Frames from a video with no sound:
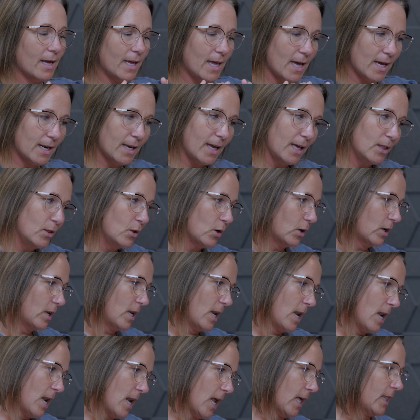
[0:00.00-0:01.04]
again, I looked
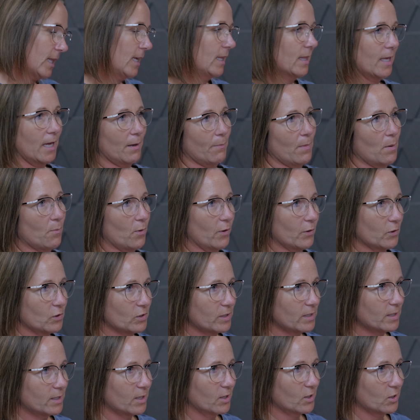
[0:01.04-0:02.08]
nothing like my
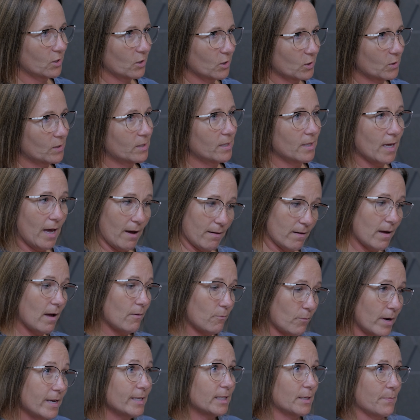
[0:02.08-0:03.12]
brothers and sisters that
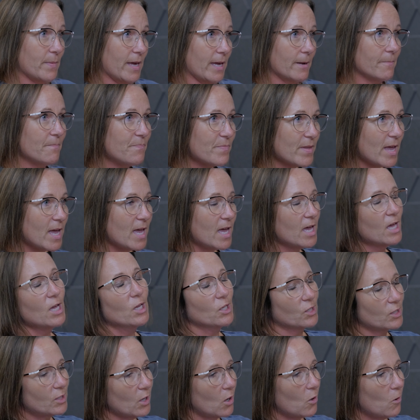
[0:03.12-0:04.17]
raised me.
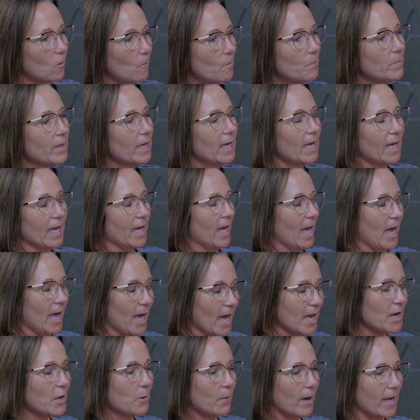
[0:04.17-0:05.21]
So
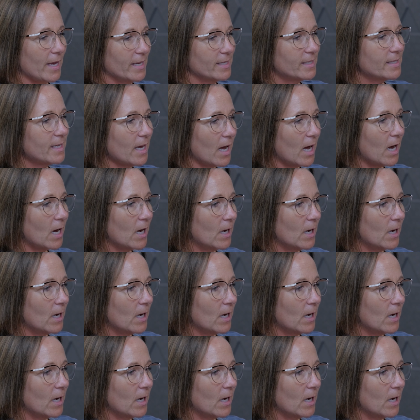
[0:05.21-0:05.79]
anyways,